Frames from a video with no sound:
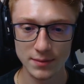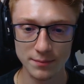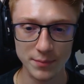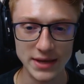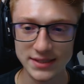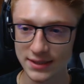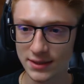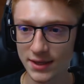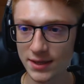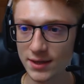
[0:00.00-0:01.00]

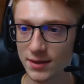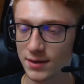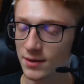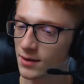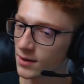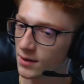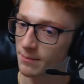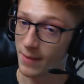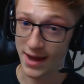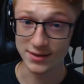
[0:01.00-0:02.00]
Basically,
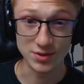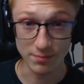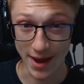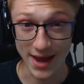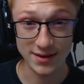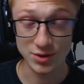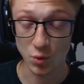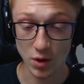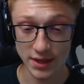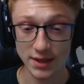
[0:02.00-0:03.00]
Madden
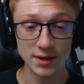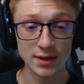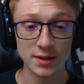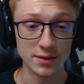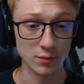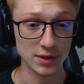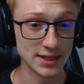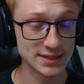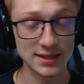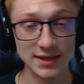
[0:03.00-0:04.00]
20, the
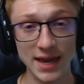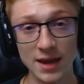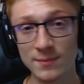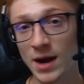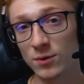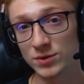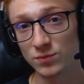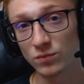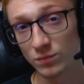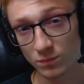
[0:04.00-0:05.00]
release of the game, I was
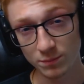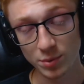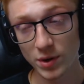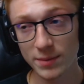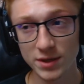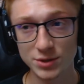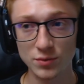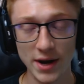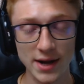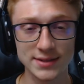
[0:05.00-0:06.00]
pretty much right
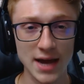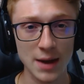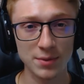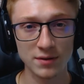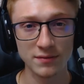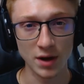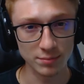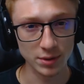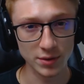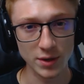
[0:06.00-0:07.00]
on top of
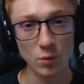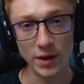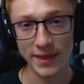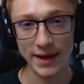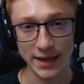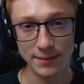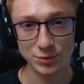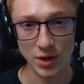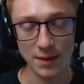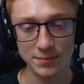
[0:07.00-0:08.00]
uploading when that game
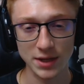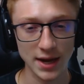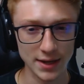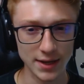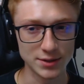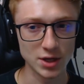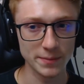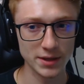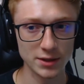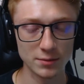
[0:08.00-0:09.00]
dropped. It took me a
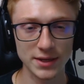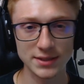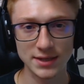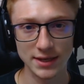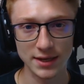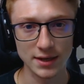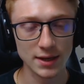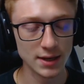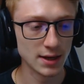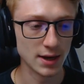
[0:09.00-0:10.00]
little bit to get
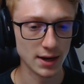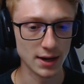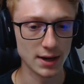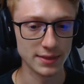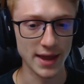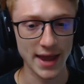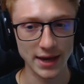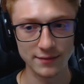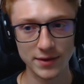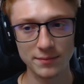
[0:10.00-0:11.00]
the hang of it.